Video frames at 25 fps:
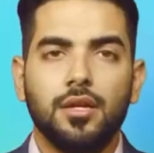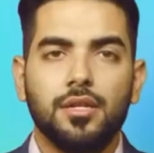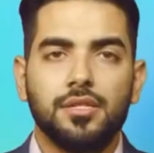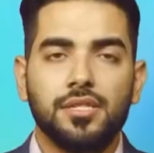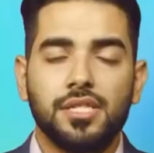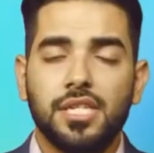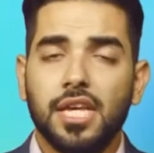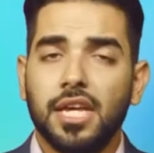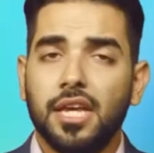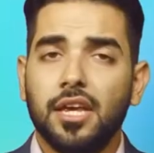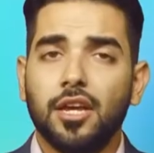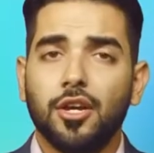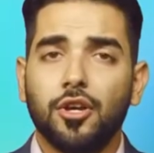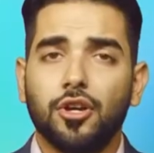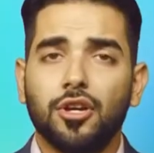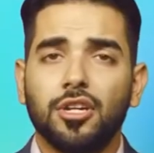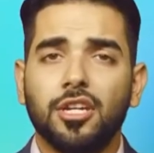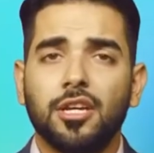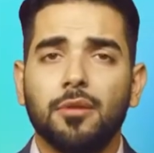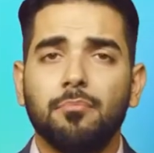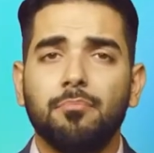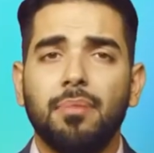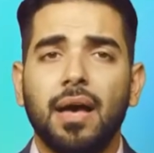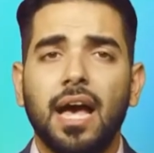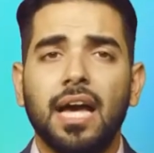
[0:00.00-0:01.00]
Seeking good
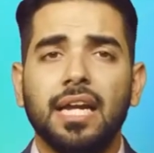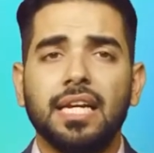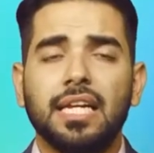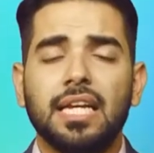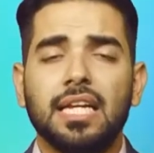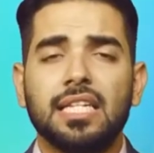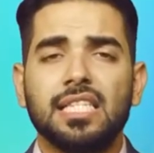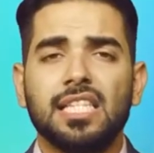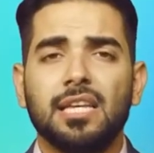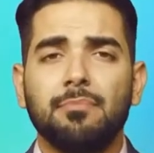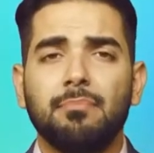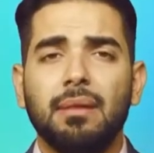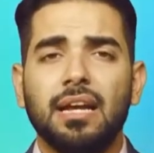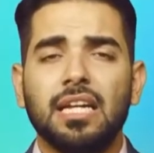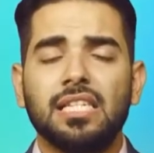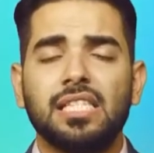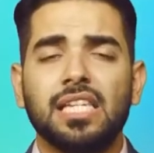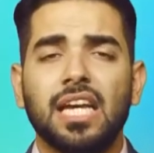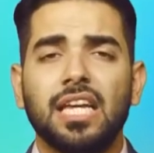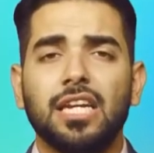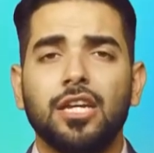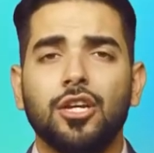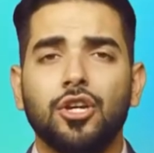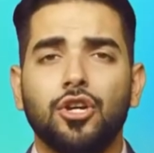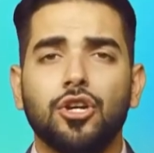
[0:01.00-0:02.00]
companions and
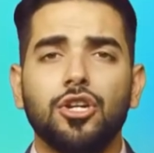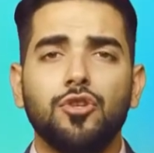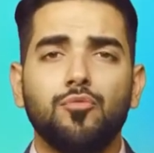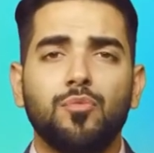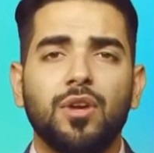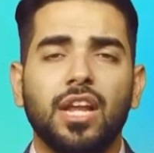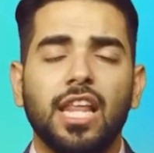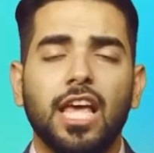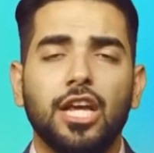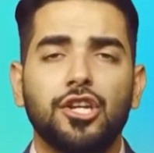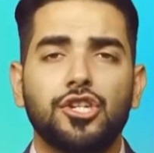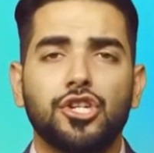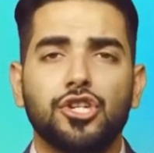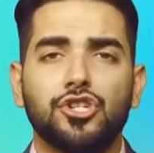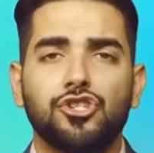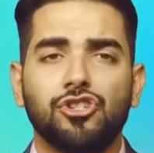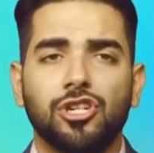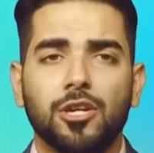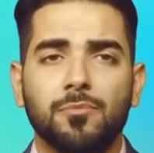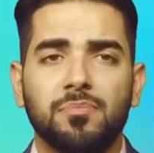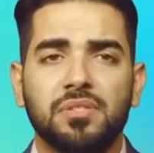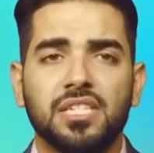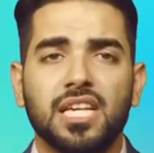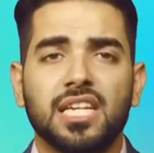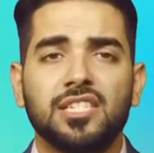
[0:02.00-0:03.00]
maintaining good
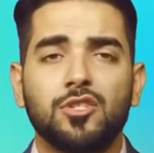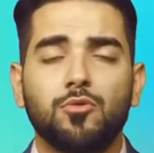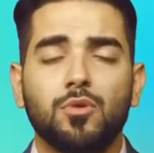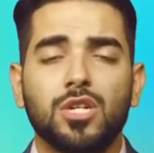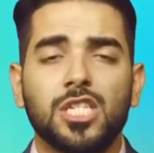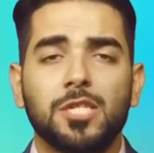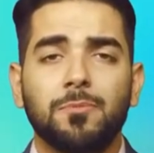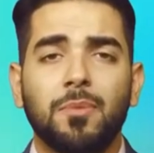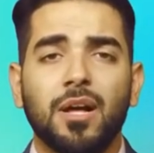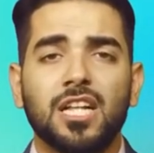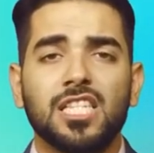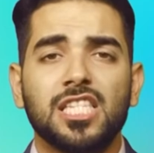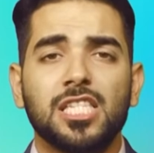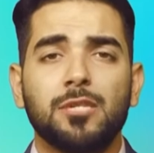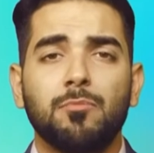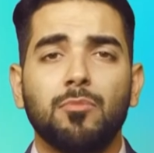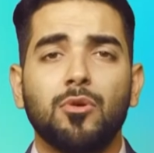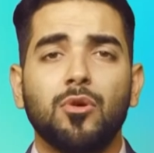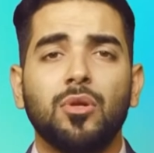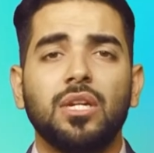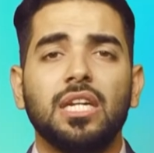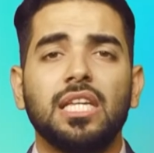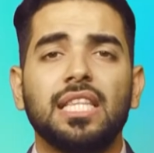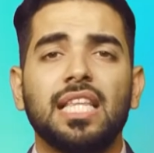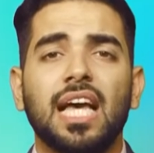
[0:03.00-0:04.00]
relationships is a
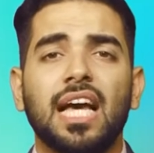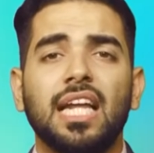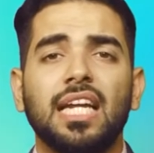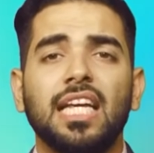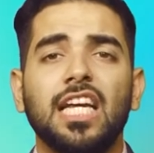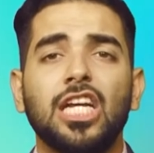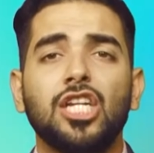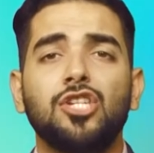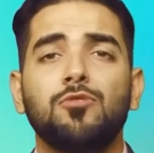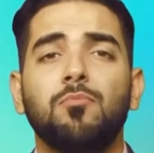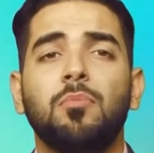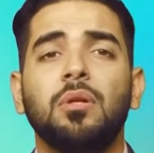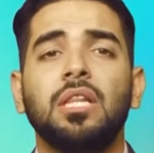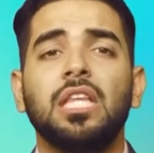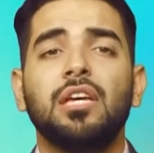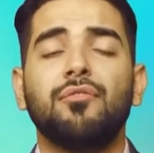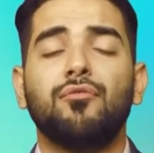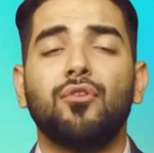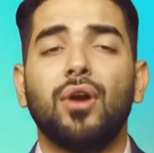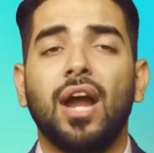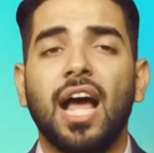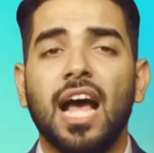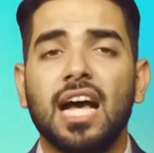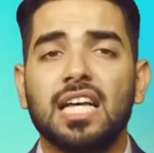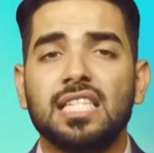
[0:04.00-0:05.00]
responsibility that each
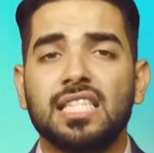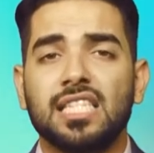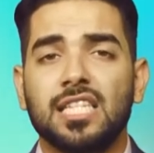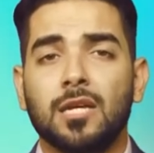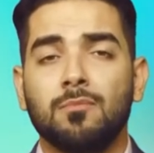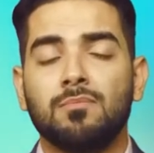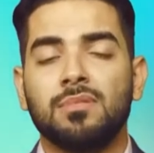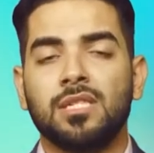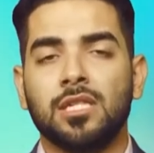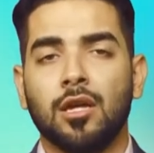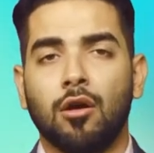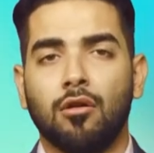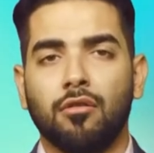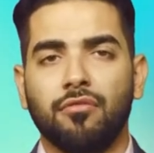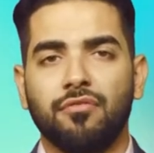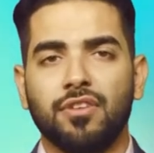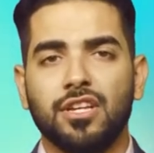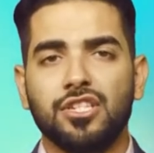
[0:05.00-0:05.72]
believer has to himself,